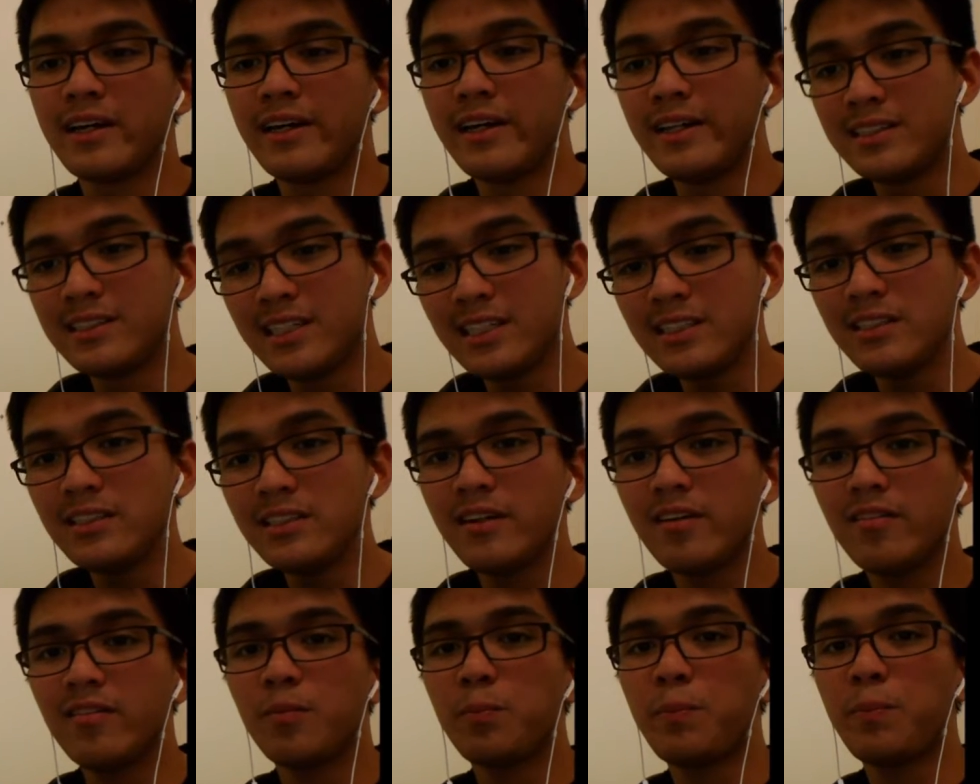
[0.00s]
the
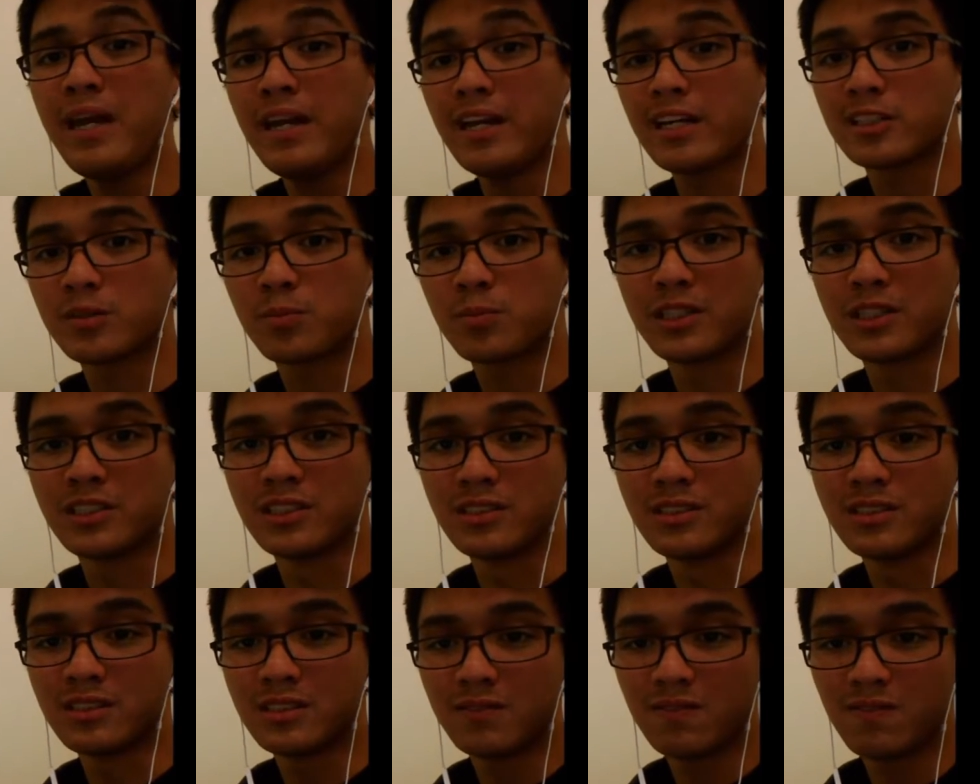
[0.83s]
intensity of the pain
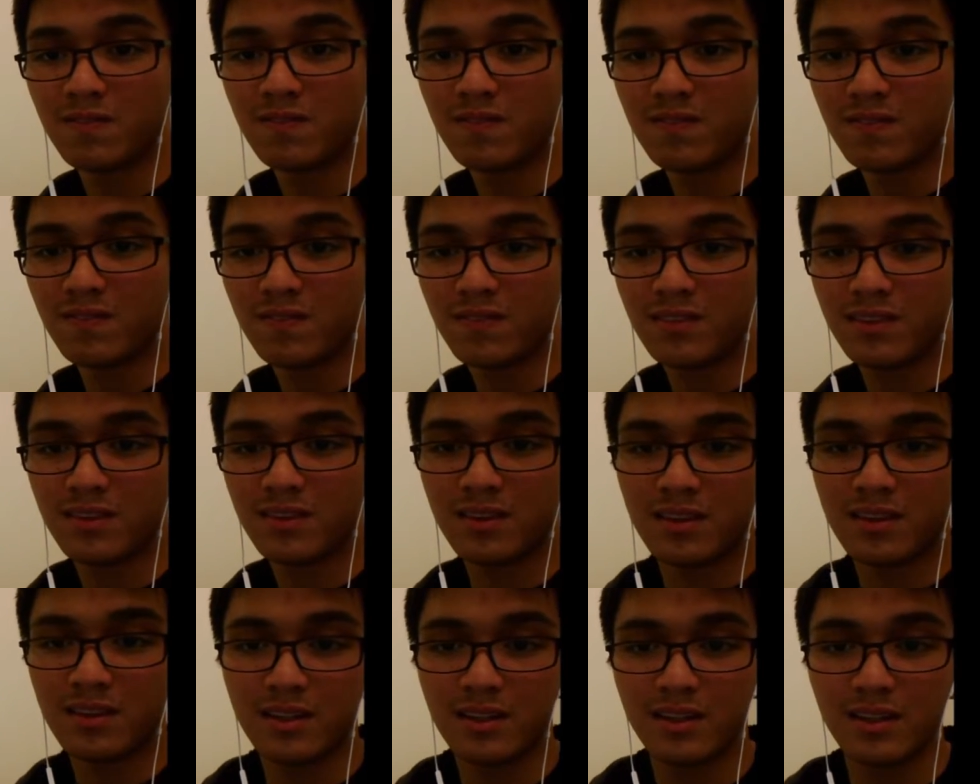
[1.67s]
expressions.
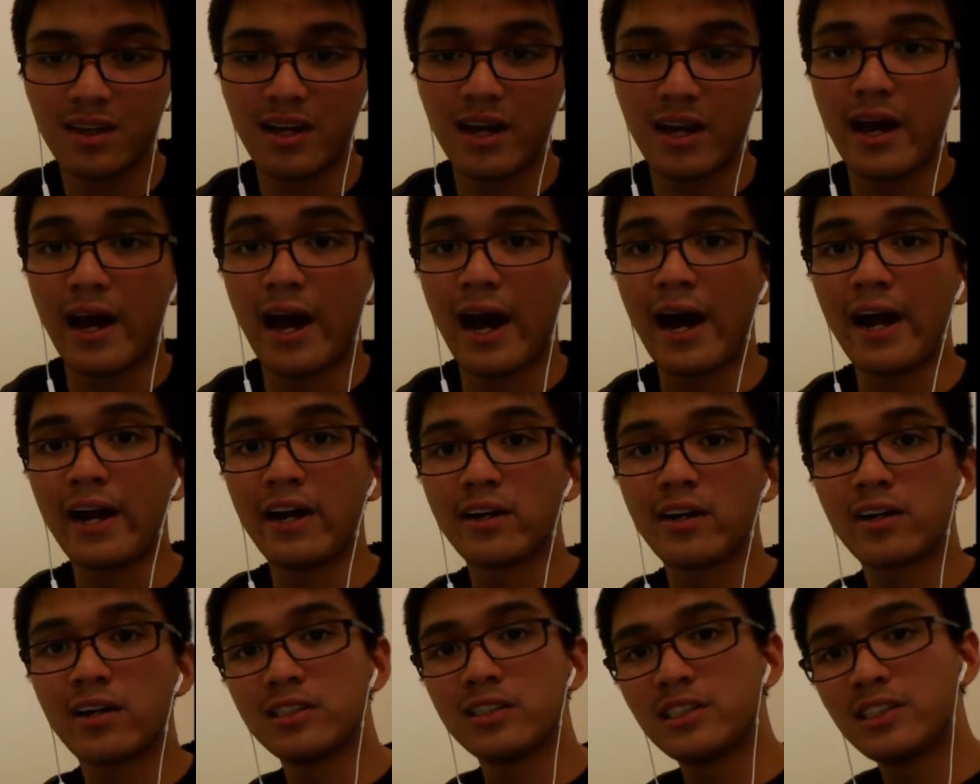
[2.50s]

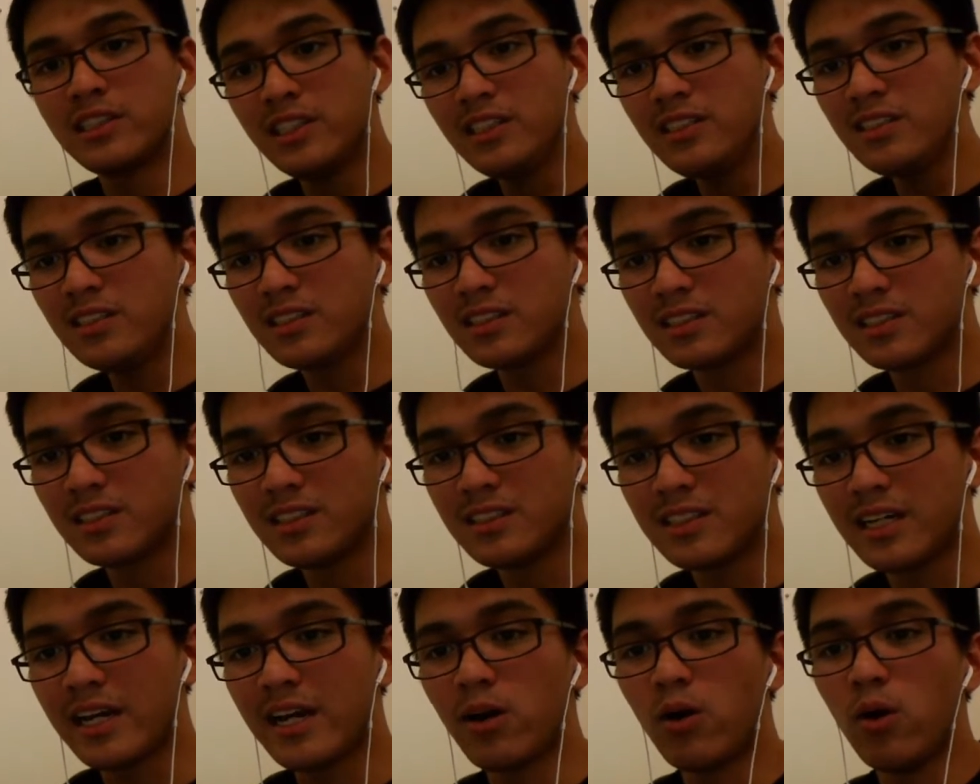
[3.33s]
Higher
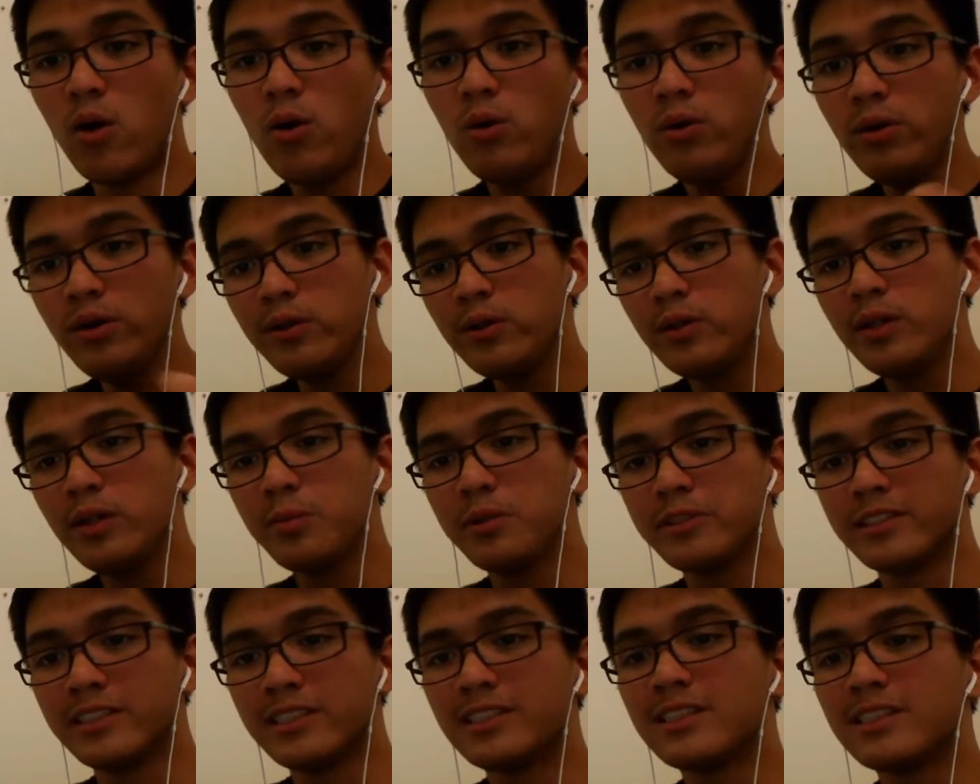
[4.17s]
conscientiousness or
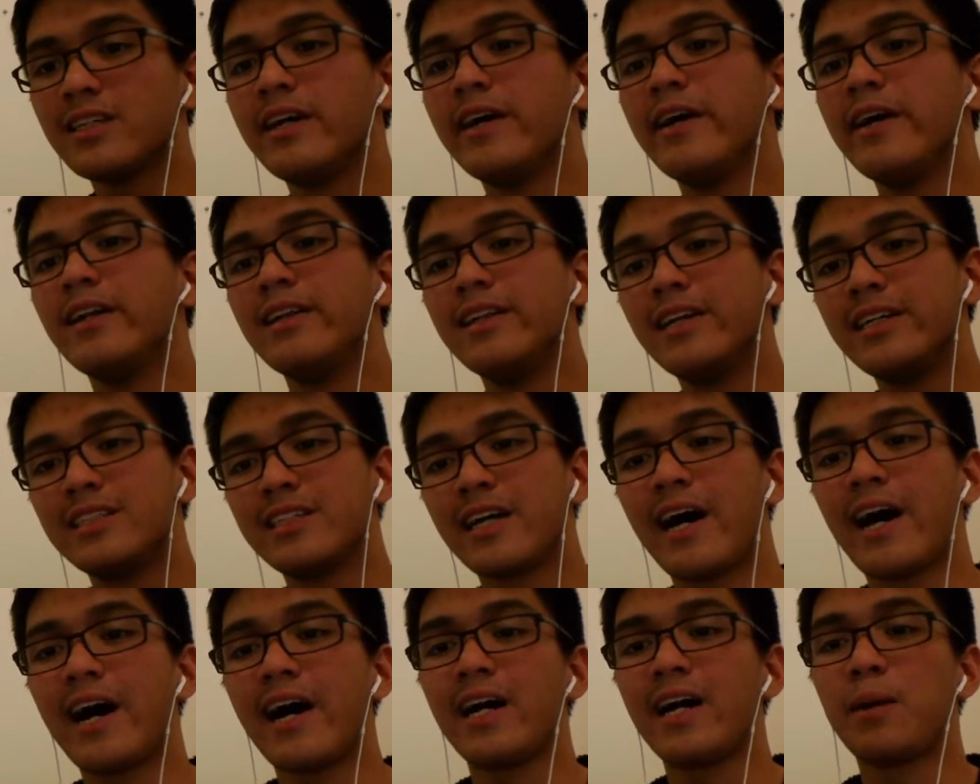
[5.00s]
agreeableness led
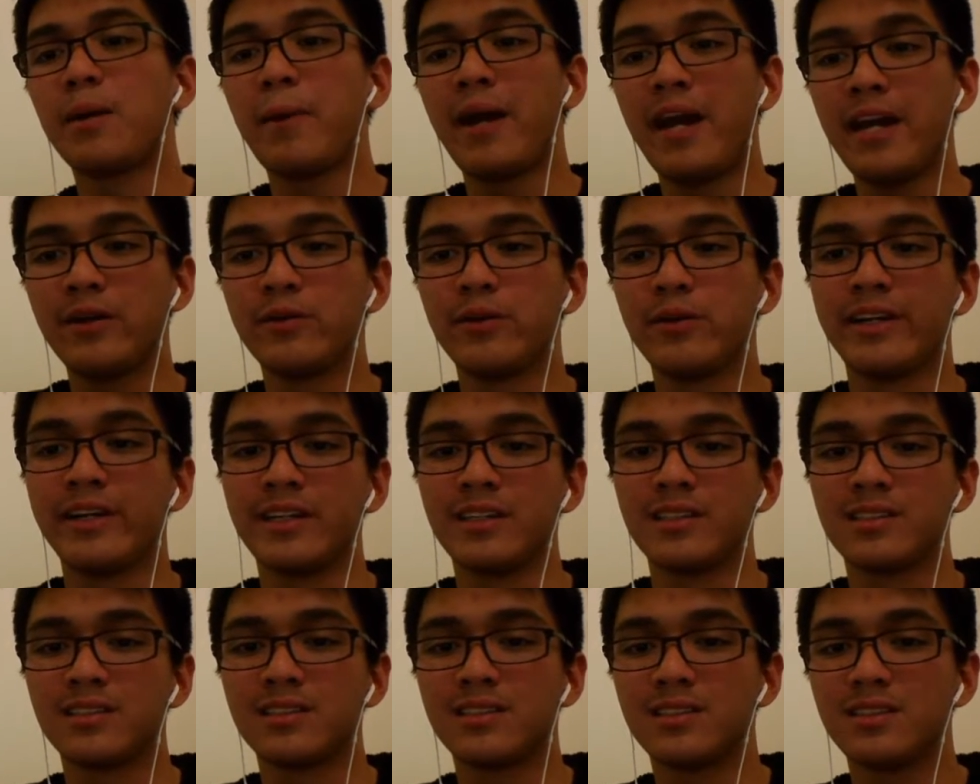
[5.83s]
to higher pain
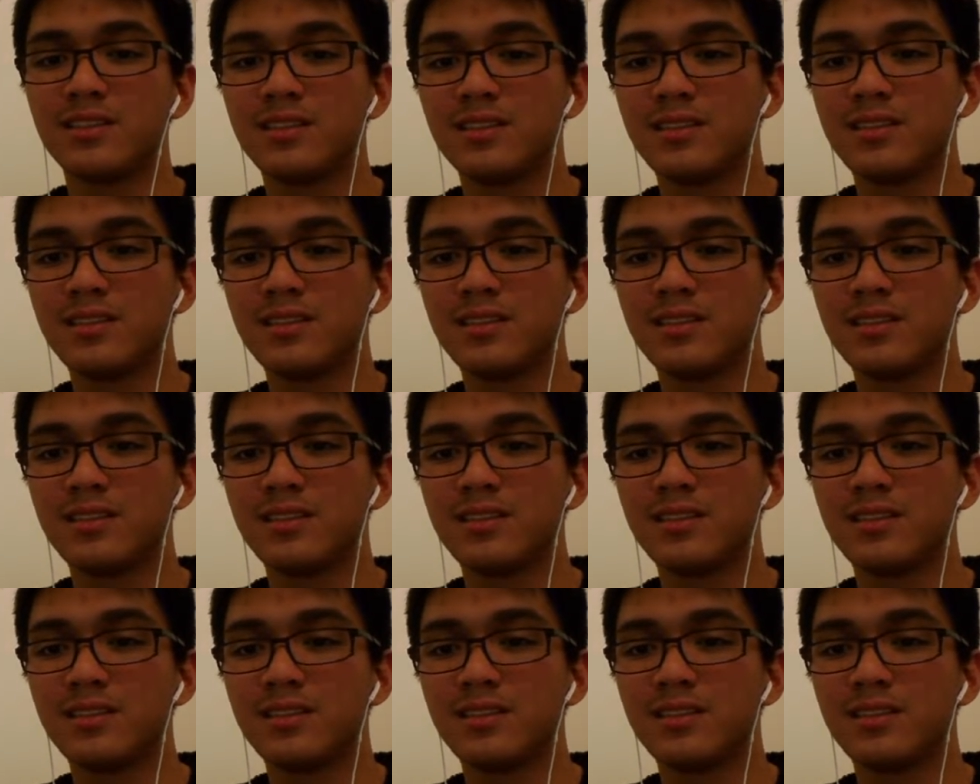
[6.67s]
ratings.